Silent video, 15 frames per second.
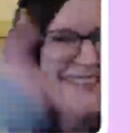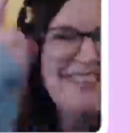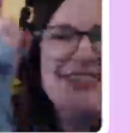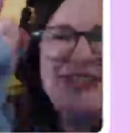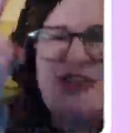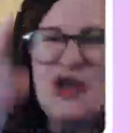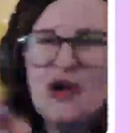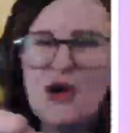
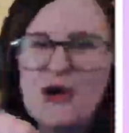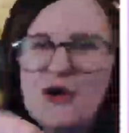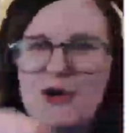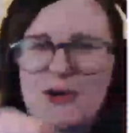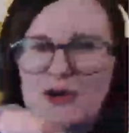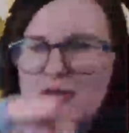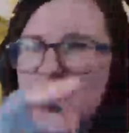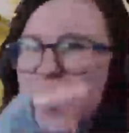
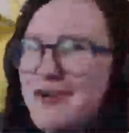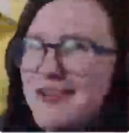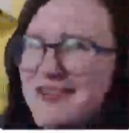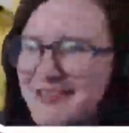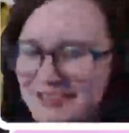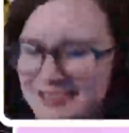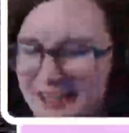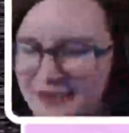you
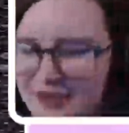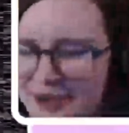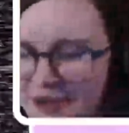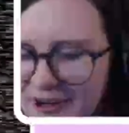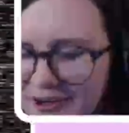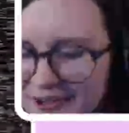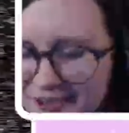son of a gun.